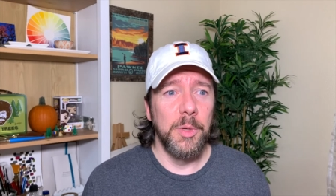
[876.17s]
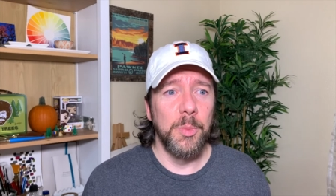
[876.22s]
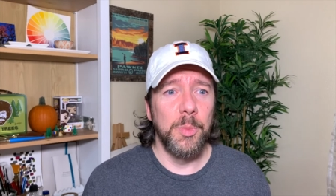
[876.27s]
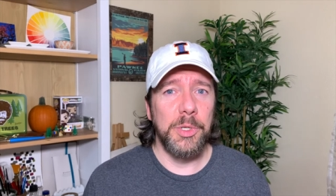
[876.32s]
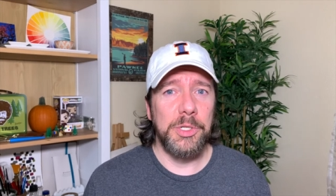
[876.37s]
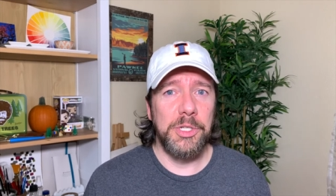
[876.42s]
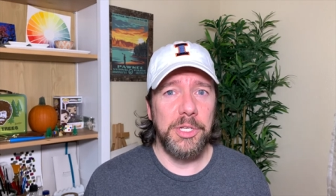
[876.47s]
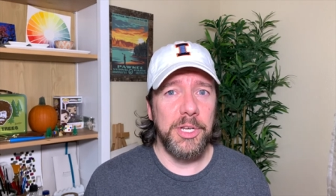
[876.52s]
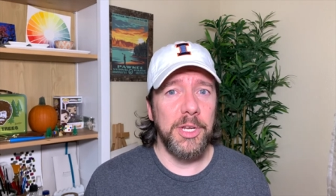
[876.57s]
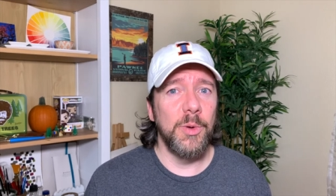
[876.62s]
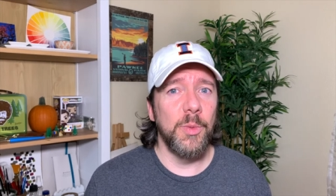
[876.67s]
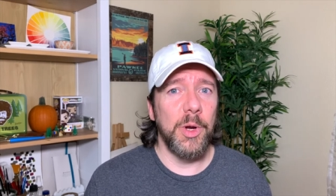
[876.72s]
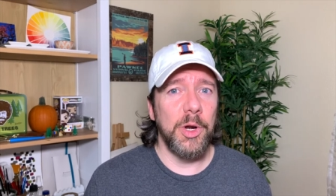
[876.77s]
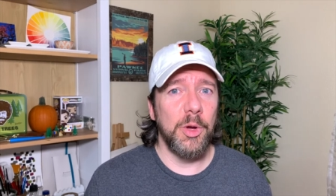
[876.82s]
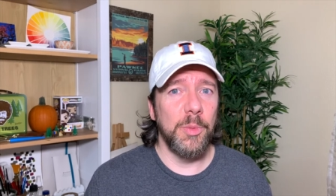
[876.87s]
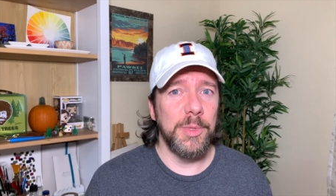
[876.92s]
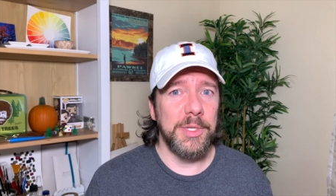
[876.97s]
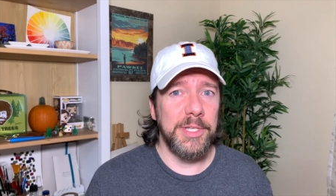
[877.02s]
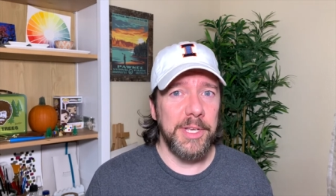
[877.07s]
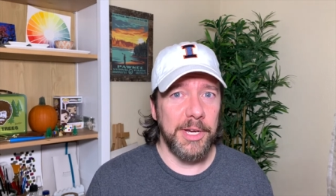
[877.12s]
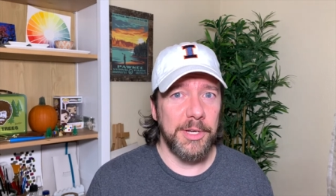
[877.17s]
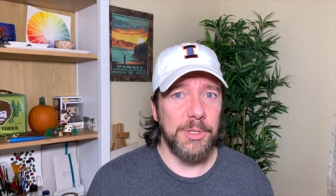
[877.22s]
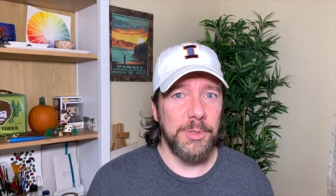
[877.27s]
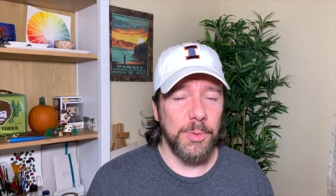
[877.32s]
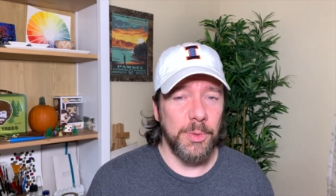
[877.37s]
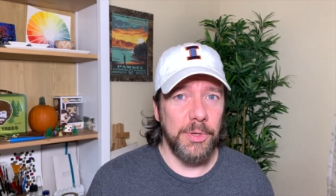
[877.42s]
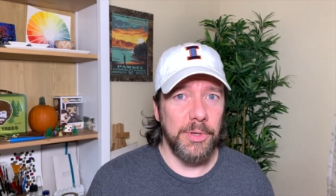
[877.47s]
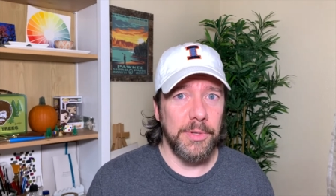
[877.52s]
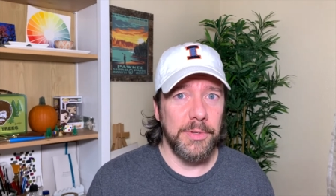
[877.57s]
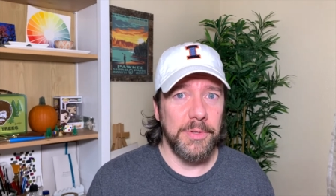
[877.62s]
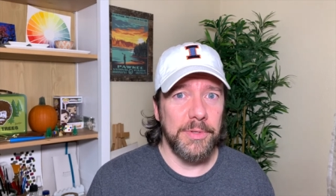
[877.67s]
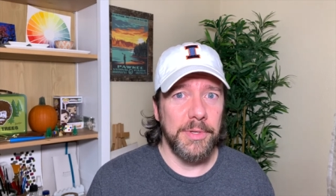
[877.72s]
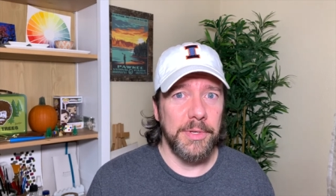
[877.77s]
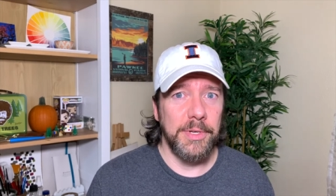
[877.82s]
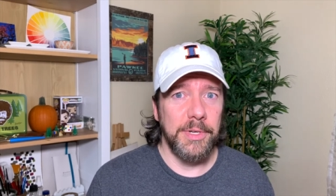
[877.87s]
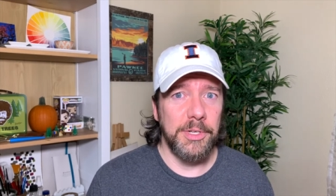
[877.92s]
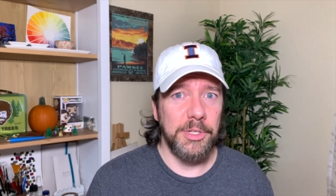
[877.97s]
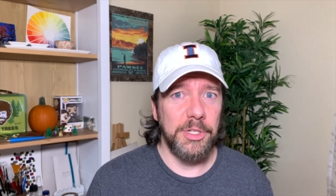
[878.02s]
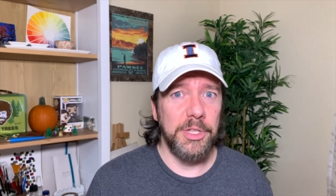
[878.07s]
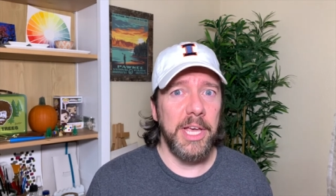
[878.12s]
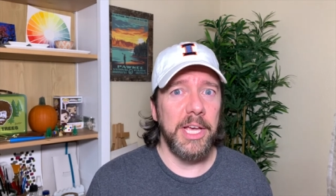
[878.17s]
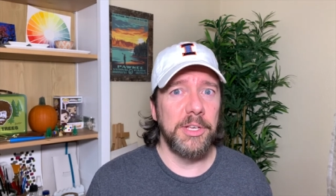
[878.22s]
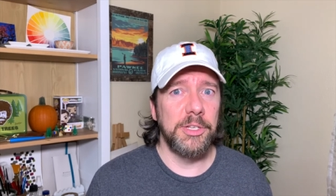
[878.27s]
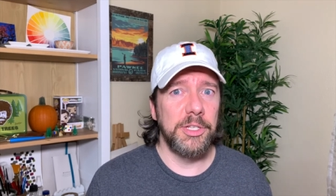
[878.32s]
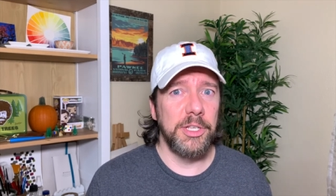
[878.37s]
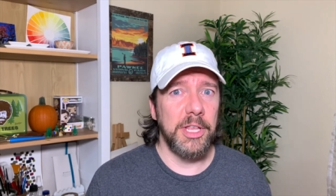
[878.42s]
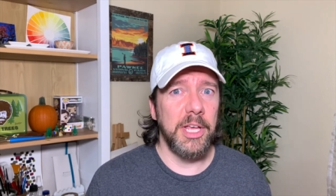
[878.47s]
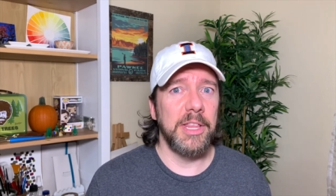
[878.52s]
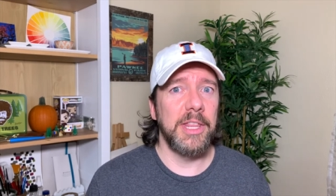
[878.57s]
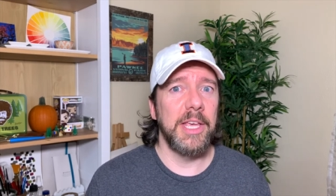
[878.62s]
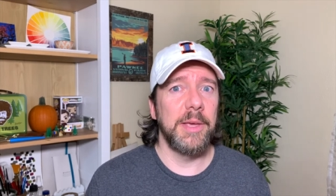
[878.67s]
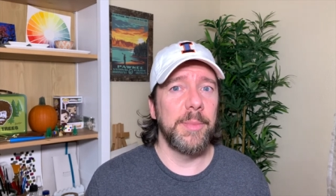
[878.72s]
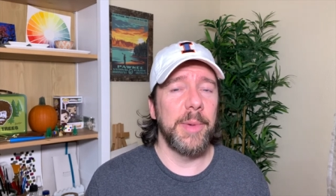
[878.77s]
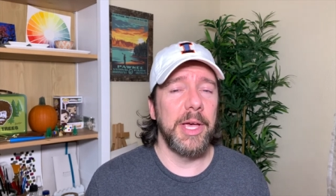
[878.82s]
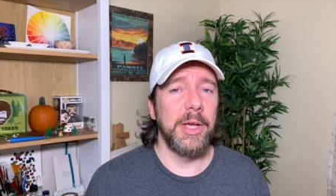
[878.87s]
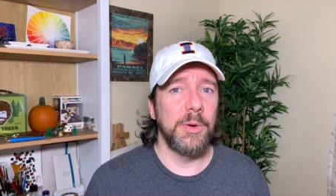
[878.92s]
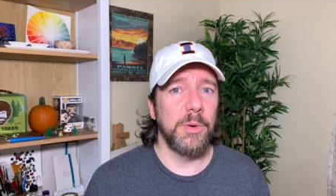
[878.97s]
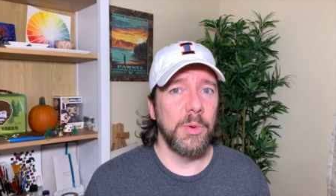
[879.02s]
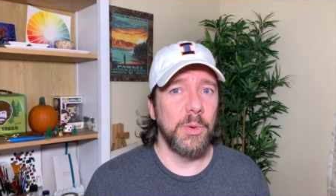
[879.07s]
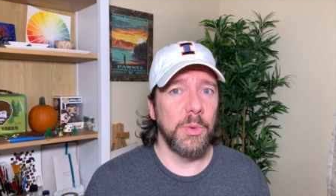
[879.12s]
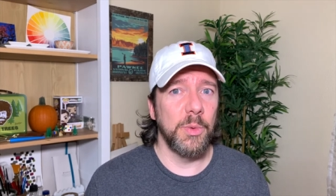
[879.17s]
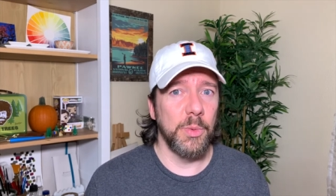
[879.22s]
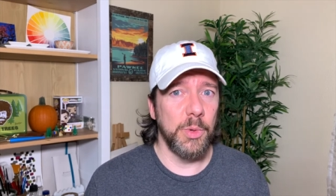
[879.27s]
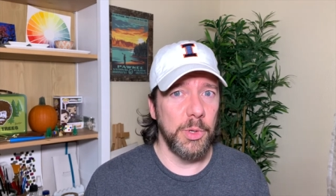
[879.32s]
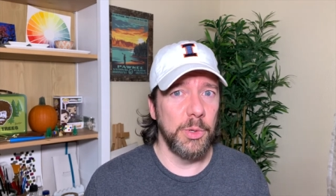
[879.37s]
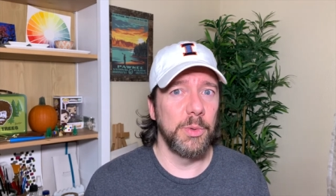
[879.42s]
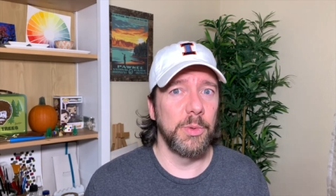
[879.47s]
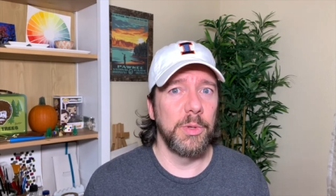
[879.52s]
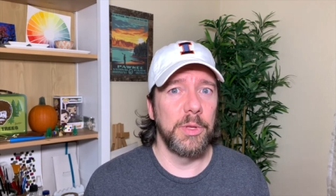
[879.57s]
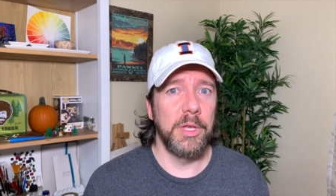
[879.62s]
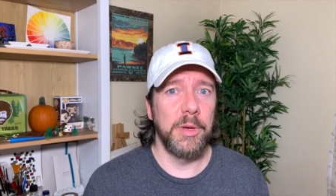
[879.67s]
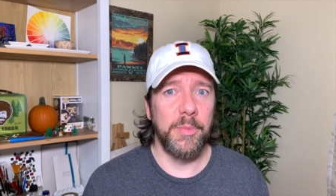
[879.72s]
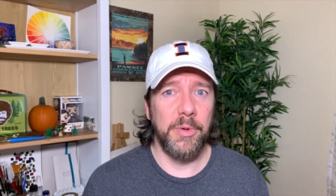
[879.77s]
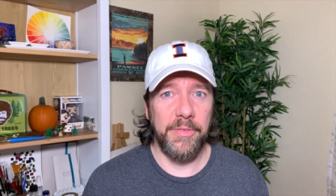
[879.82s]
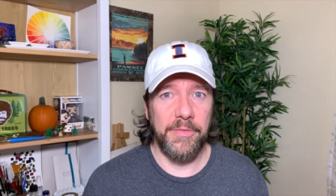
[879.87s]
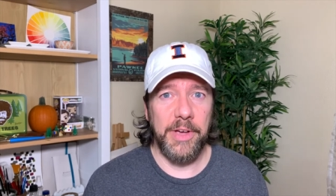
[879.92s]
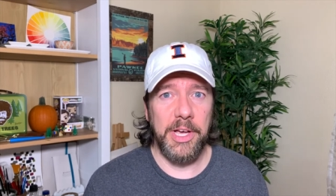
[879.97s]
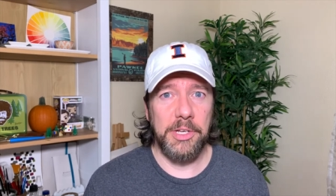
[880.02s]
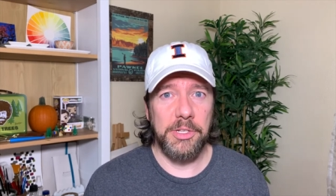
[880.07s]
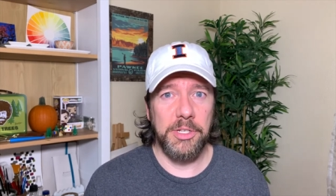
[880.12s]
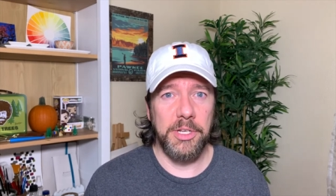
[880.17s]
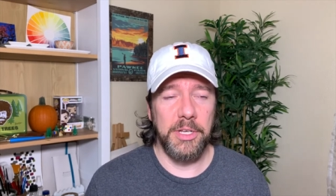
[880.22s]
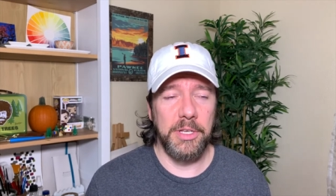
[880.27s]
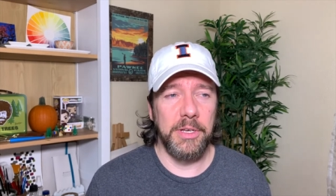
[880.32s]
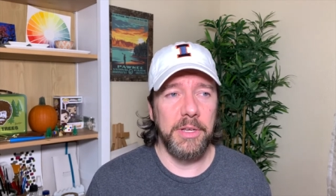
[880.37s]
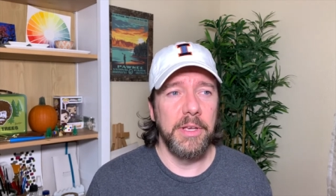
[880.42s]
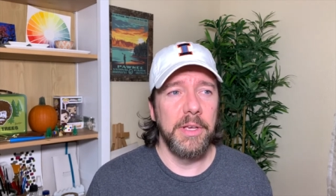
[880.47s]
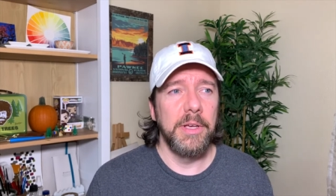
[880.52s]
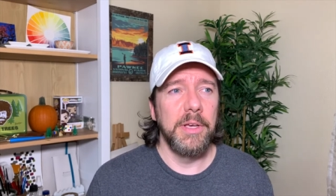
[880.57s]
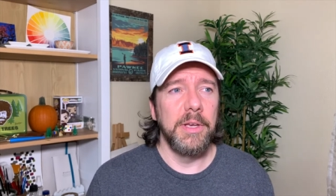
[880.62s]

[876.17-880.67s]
but she didn't want homosexuals because she thought that might ruin the profession.